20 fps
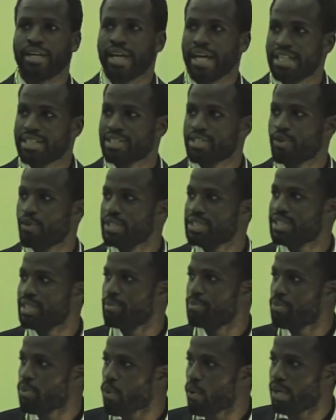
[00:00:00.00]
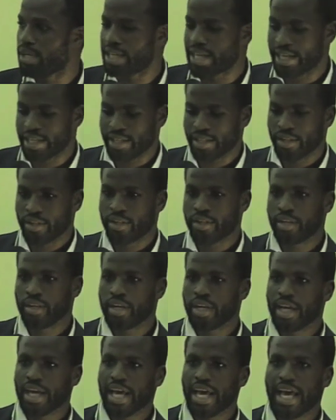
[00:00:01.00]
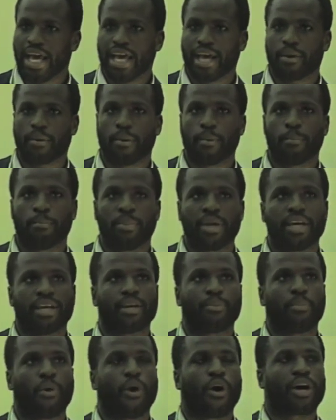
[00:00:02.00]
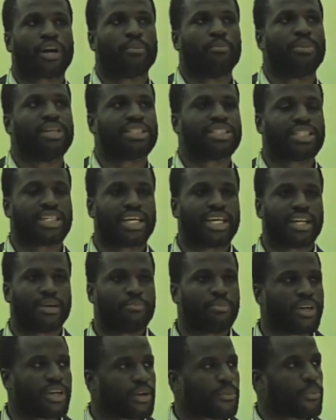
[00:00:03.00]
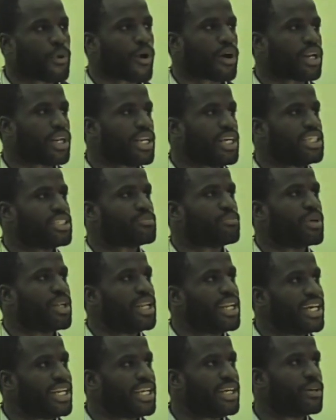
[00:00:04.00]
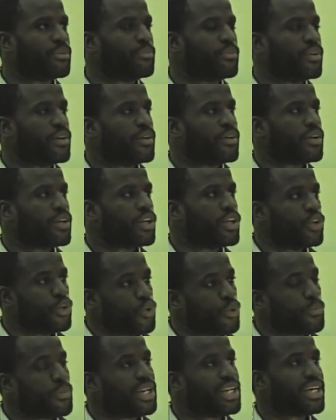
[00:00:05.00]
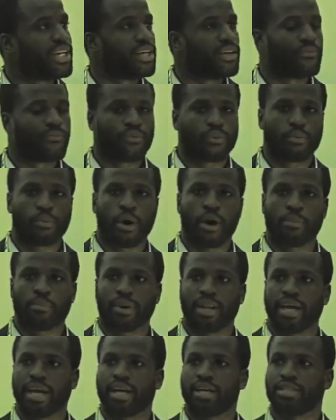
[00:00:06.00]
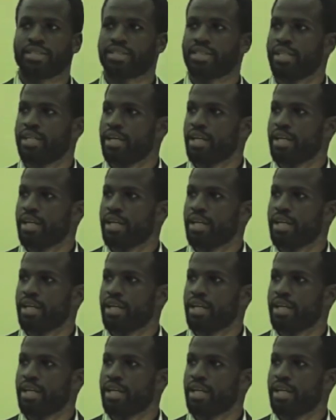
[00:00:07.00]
And so it's important that being a part of Michigan and being a part of these new millennium football players,